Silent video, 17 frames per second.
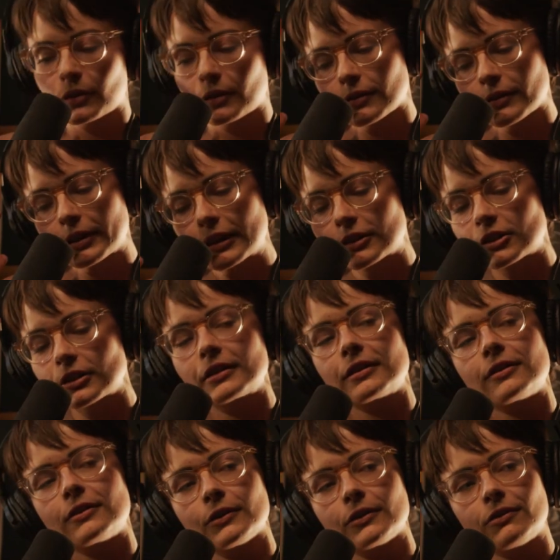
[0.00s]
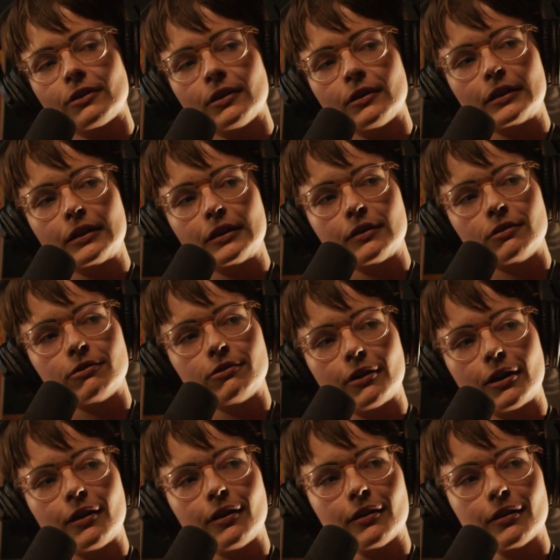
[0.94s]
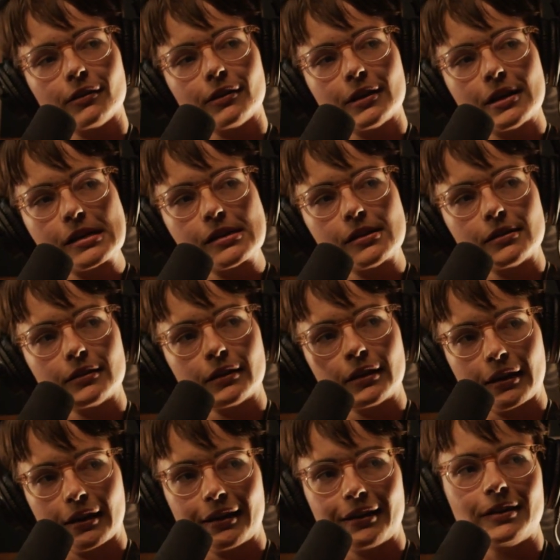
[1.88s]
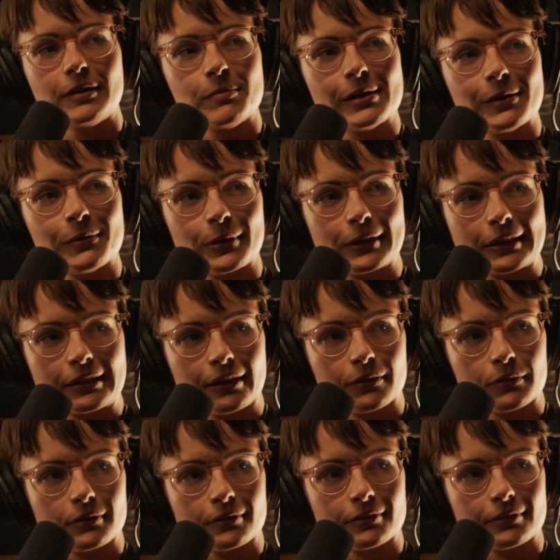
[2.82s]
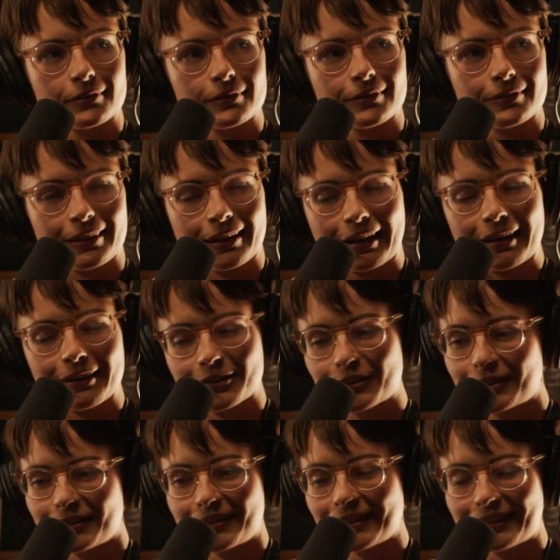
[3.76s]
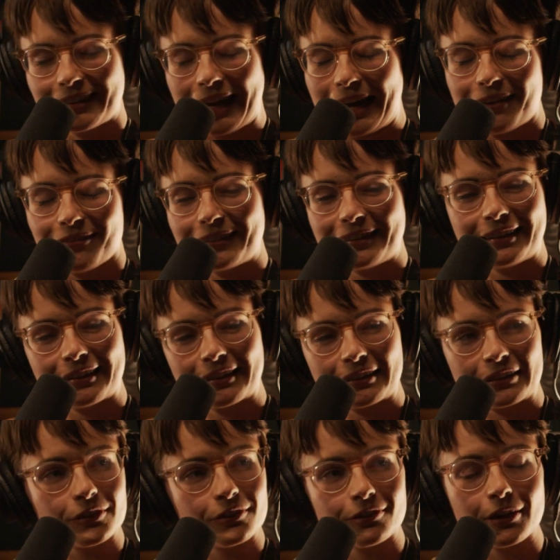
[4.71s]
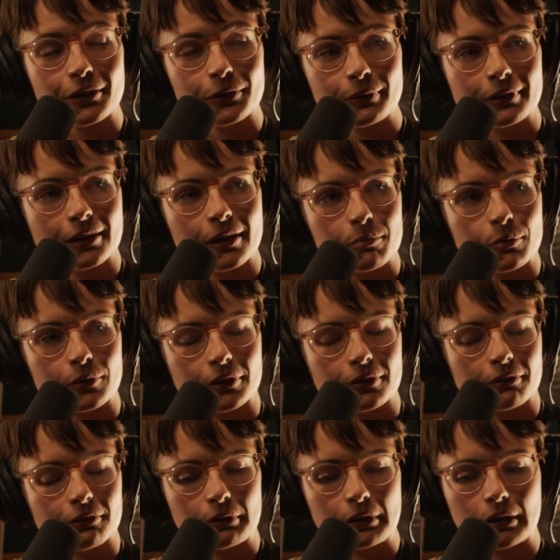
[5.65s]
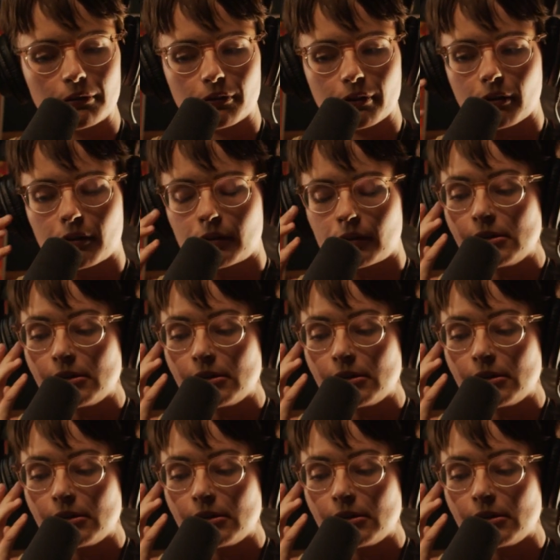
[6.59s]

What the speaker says: of actually thought very far ahead about what that, like didn't have anything to follow it up with or whatever,